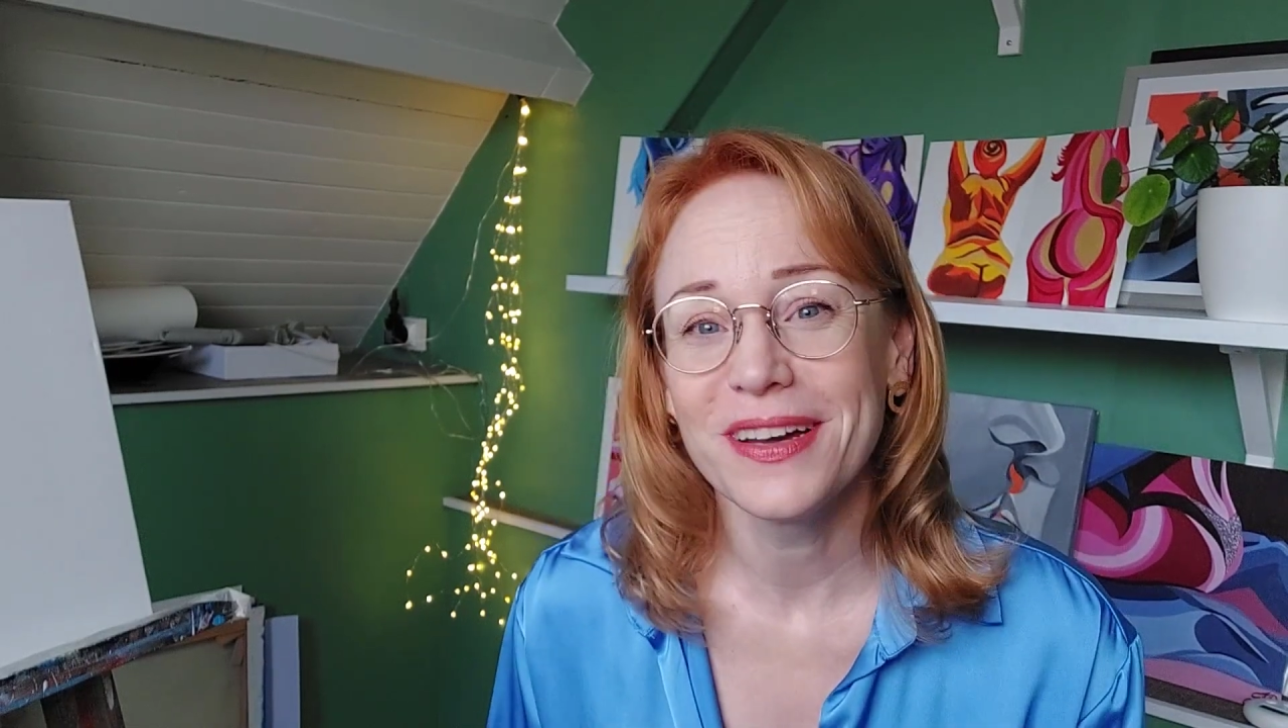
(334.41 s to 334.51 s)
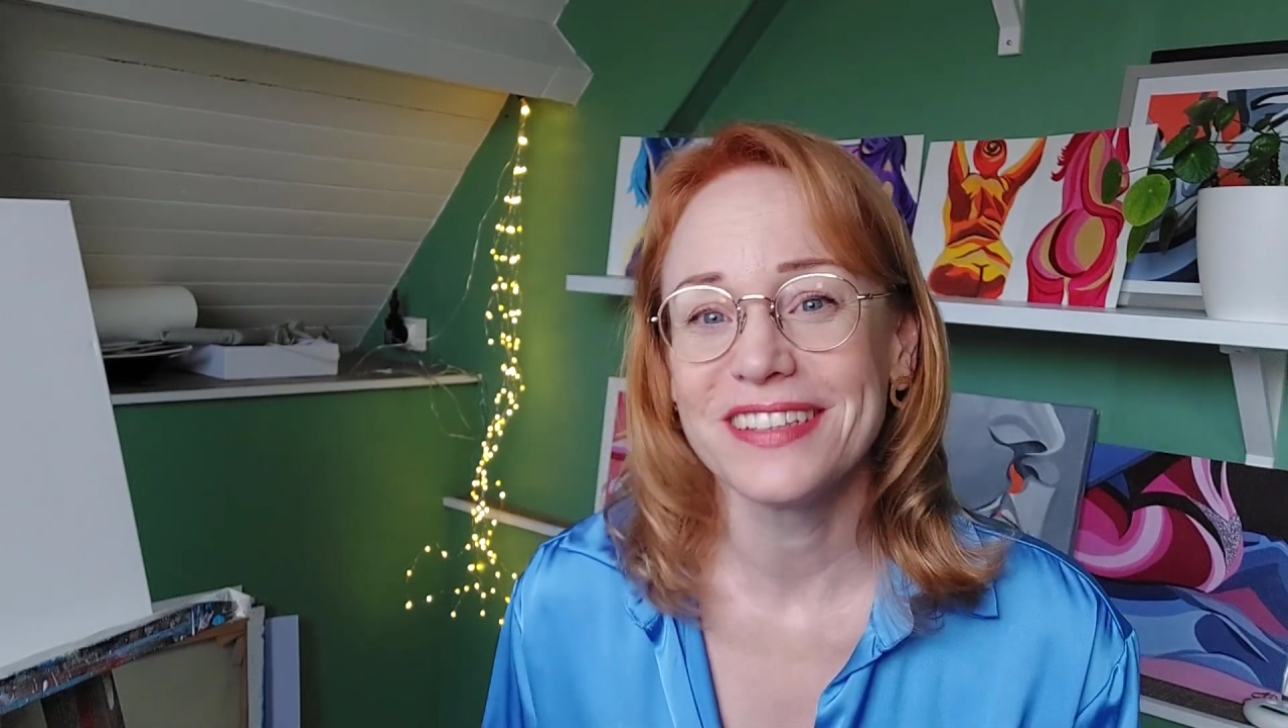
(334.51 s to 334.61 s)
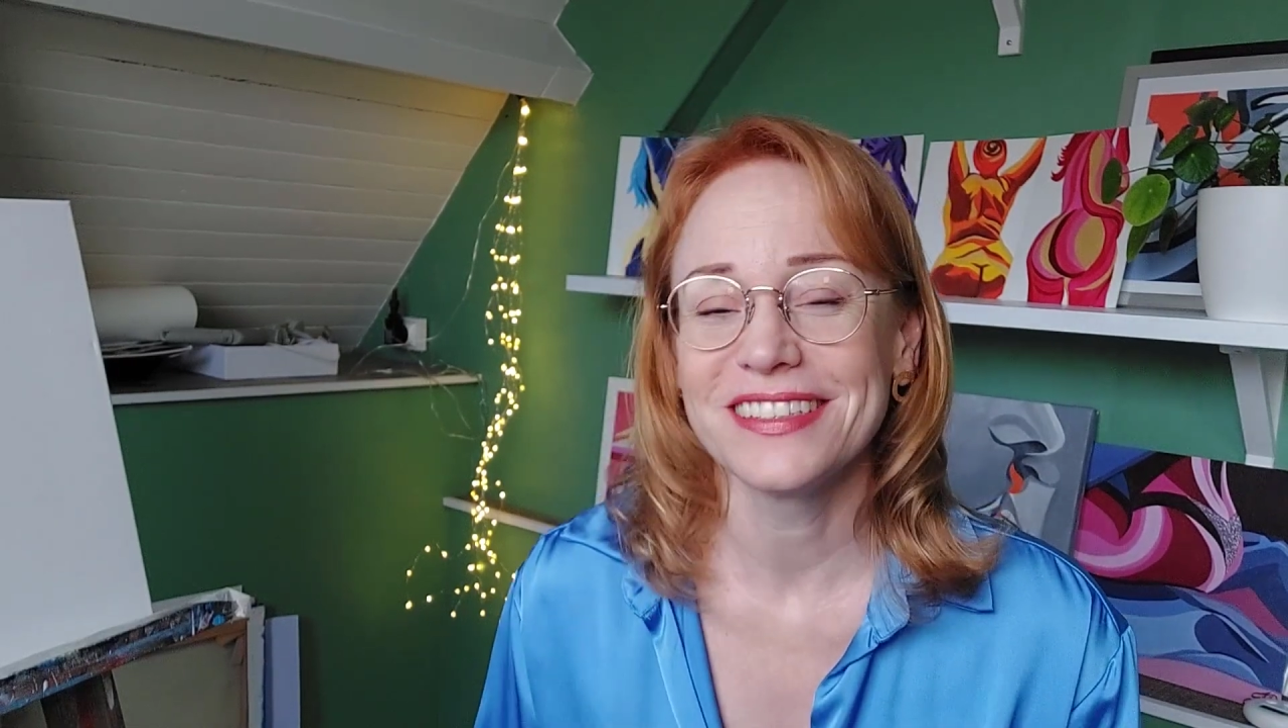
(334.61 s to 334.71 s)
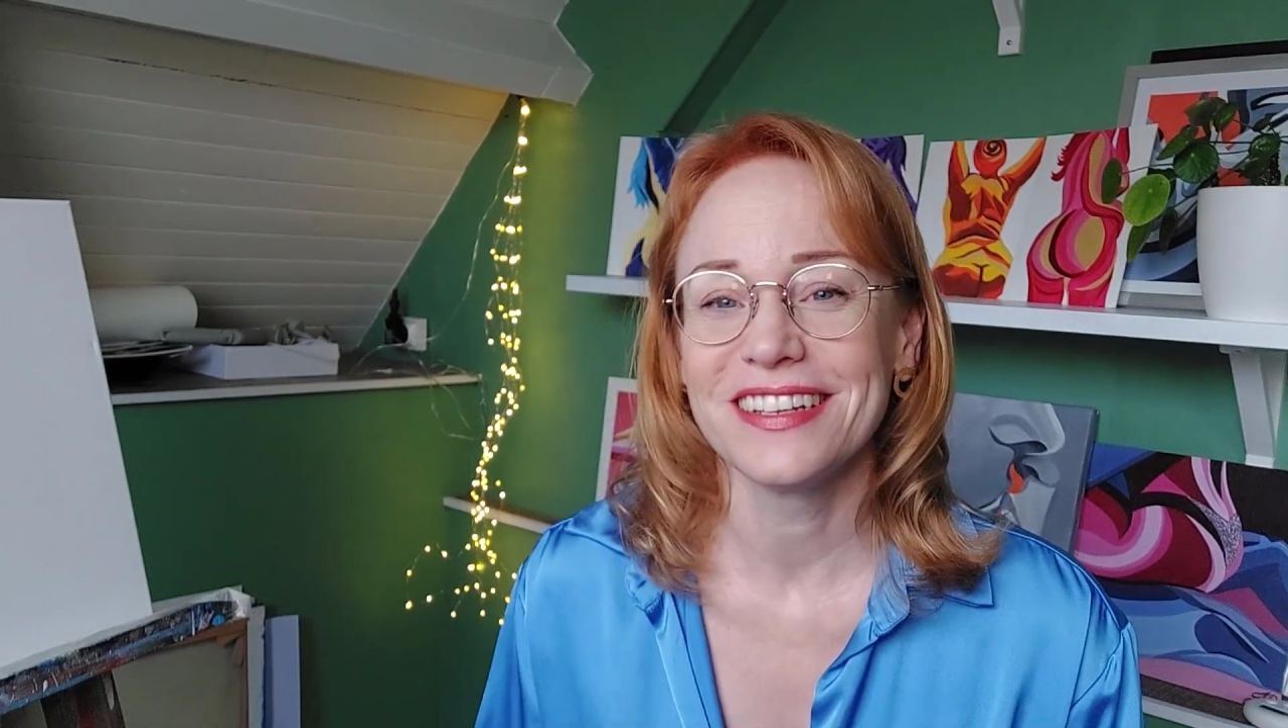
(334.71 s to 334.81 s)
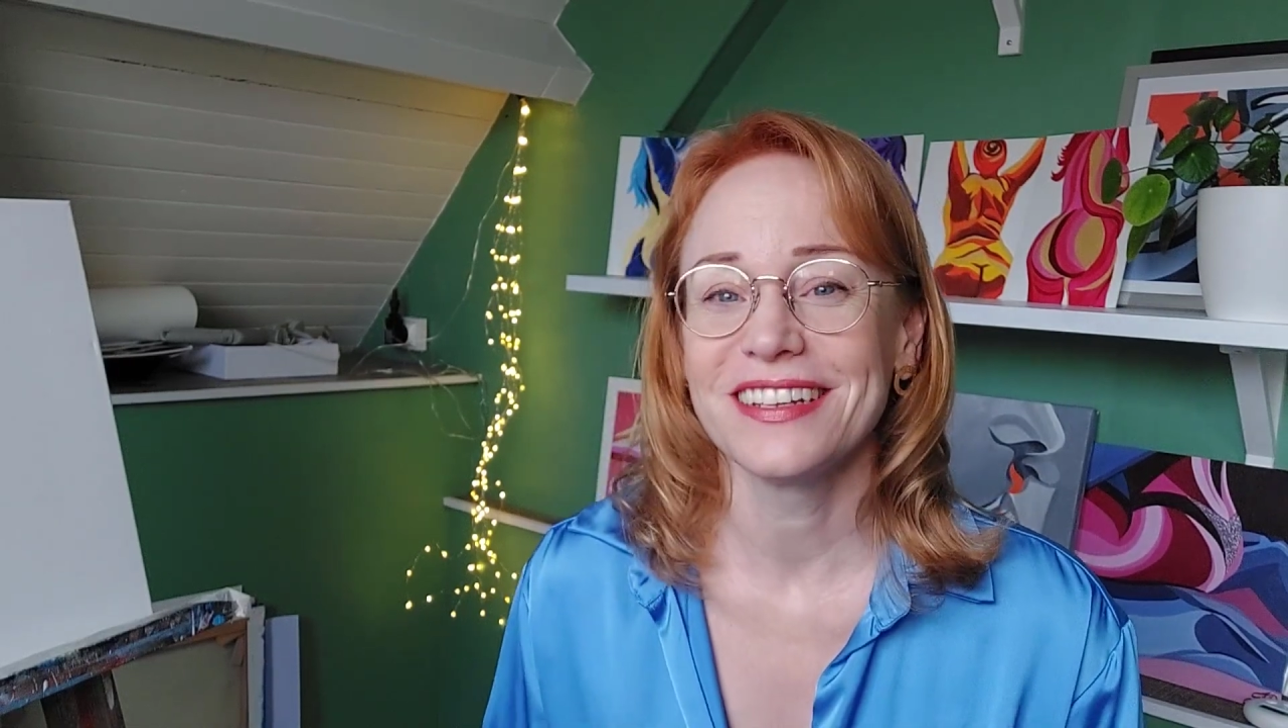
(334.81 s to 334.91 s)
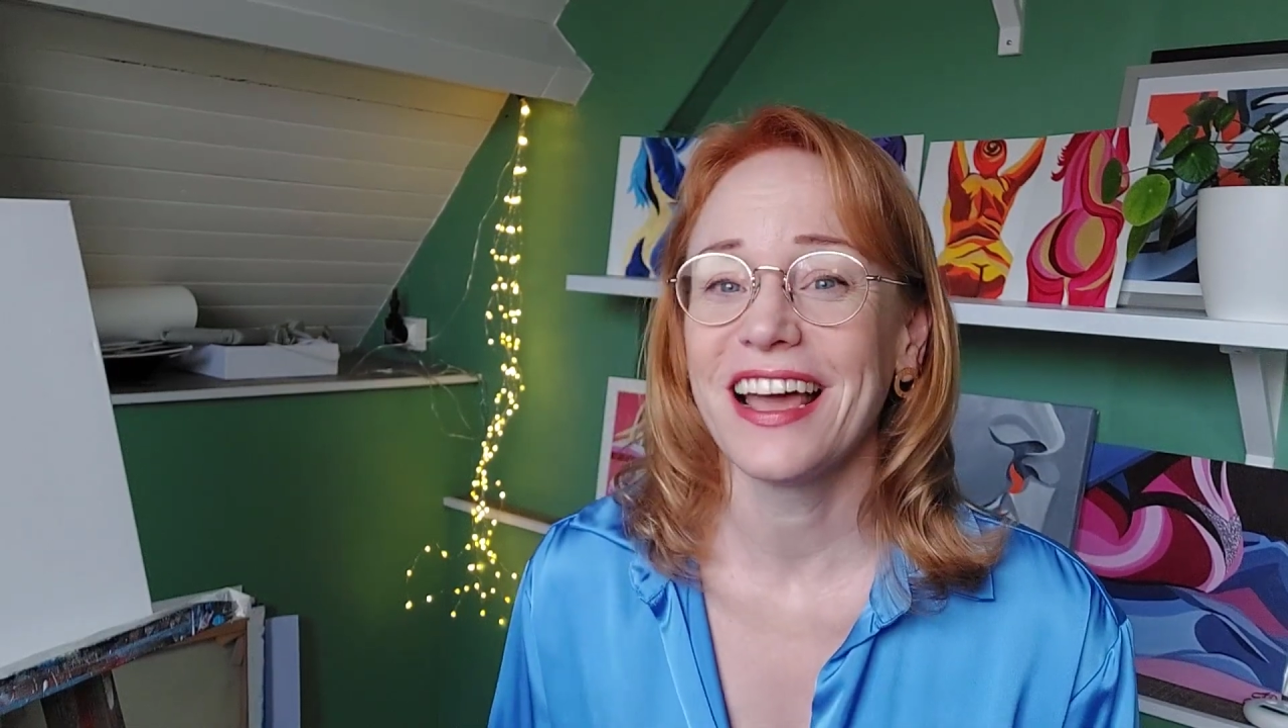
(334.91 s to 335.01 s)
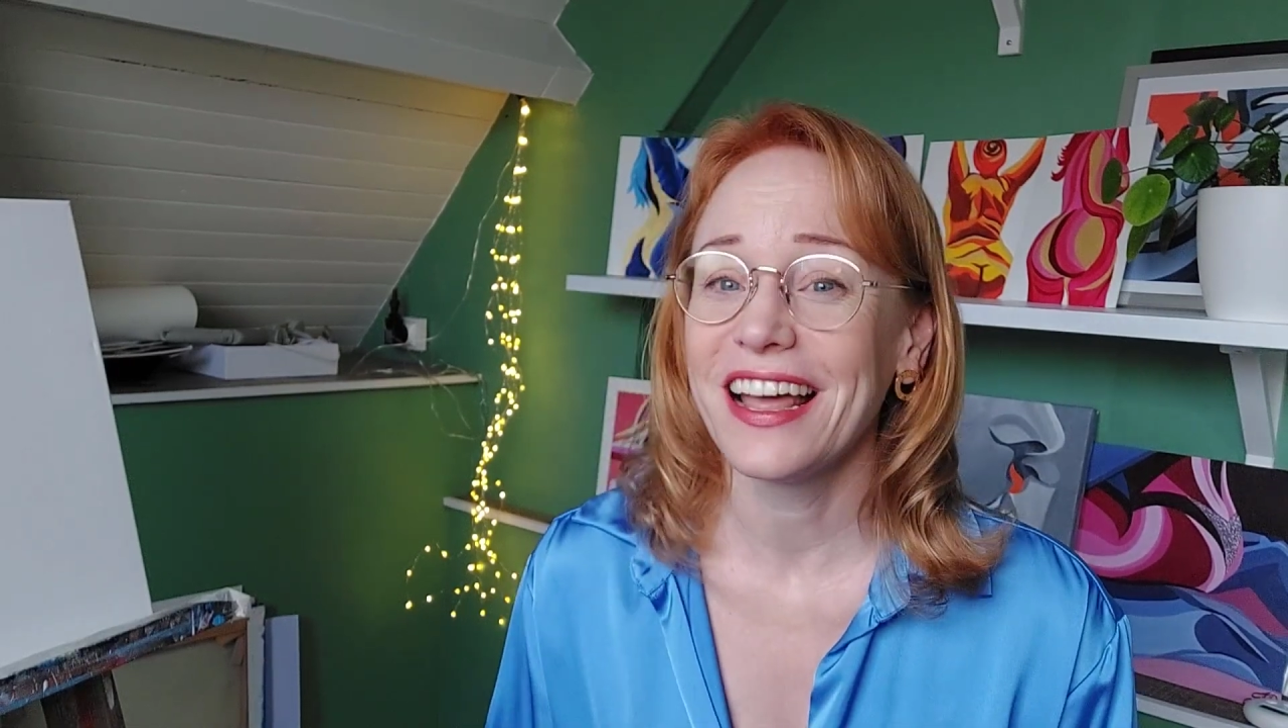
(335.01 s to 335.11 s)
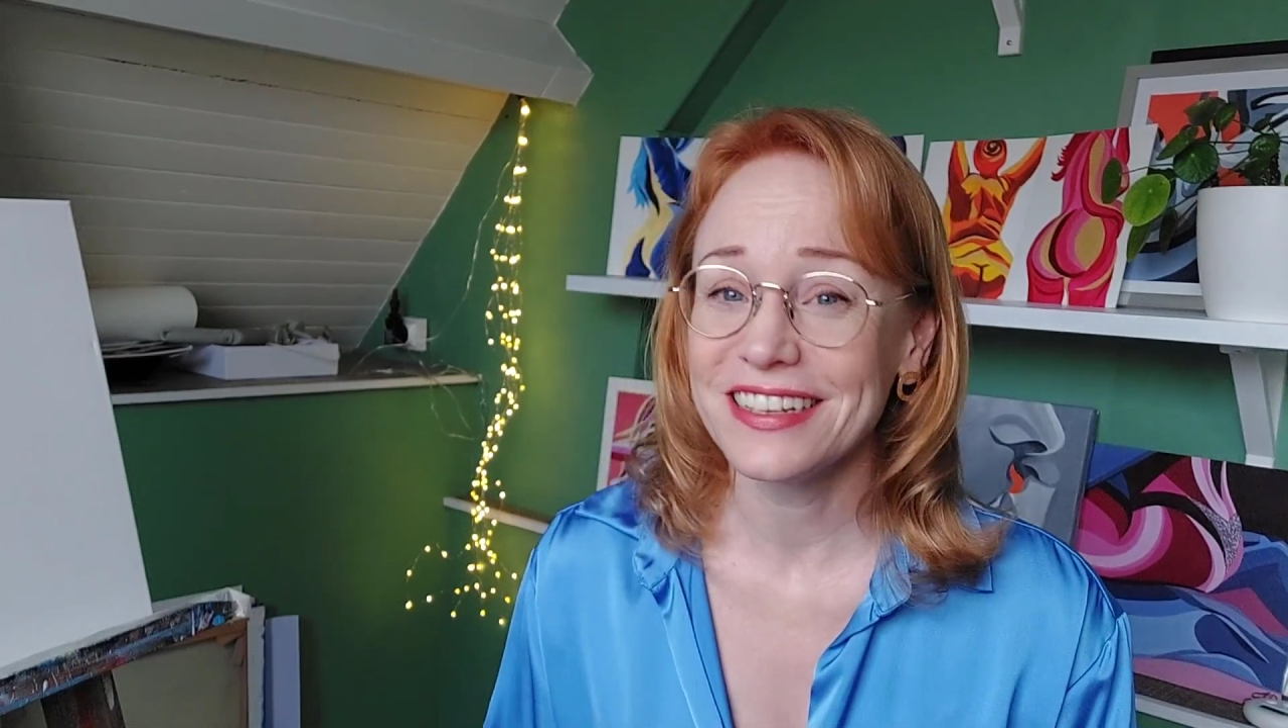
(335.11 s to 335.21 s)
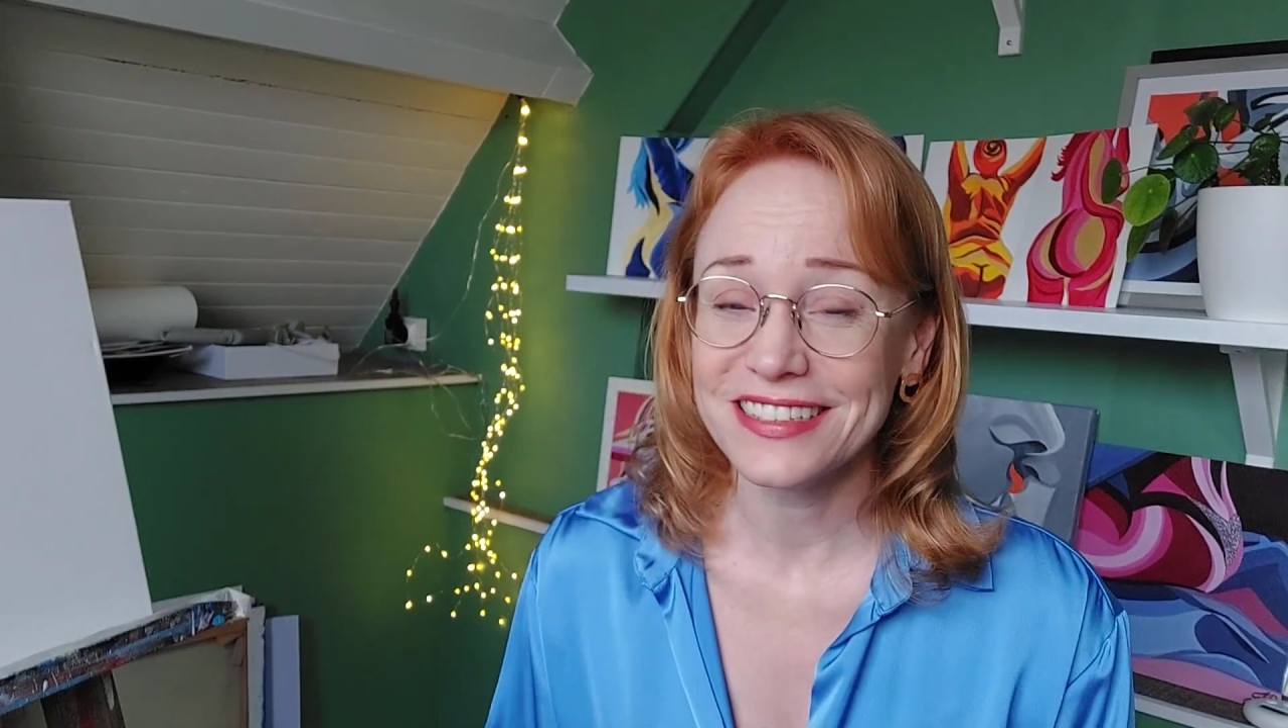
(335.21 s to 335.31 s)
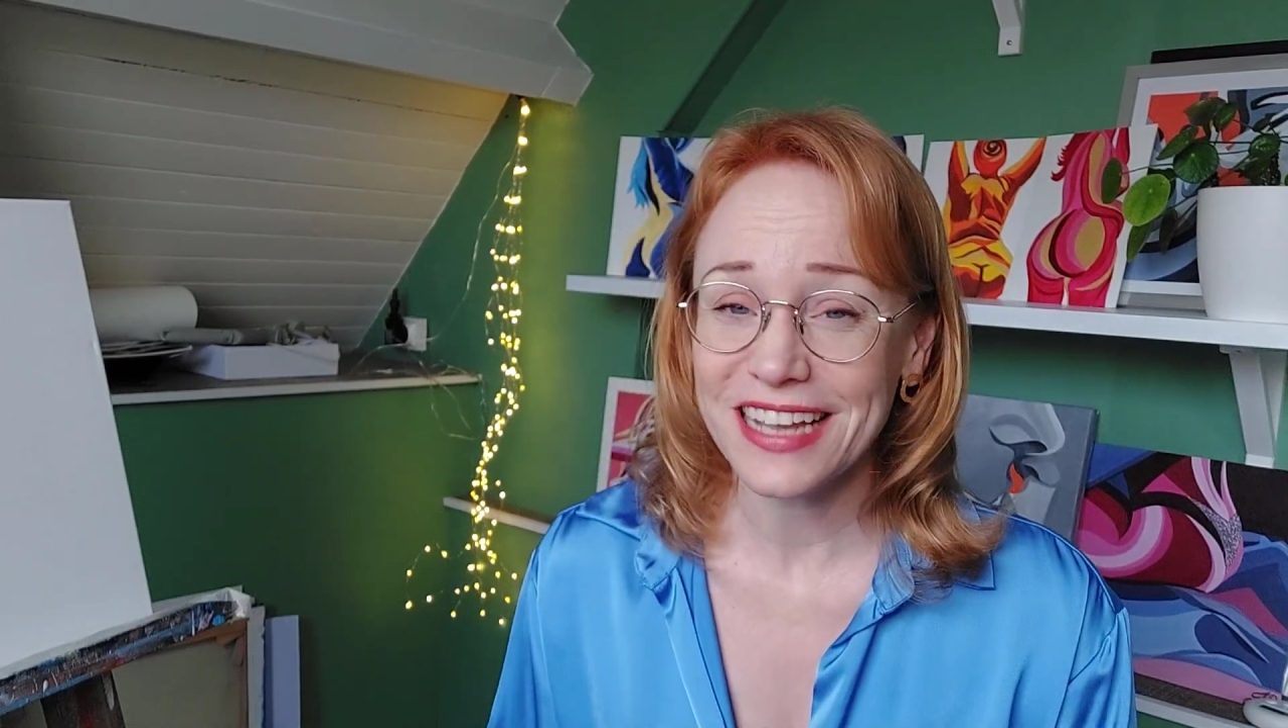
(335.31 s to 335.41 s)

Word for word: person and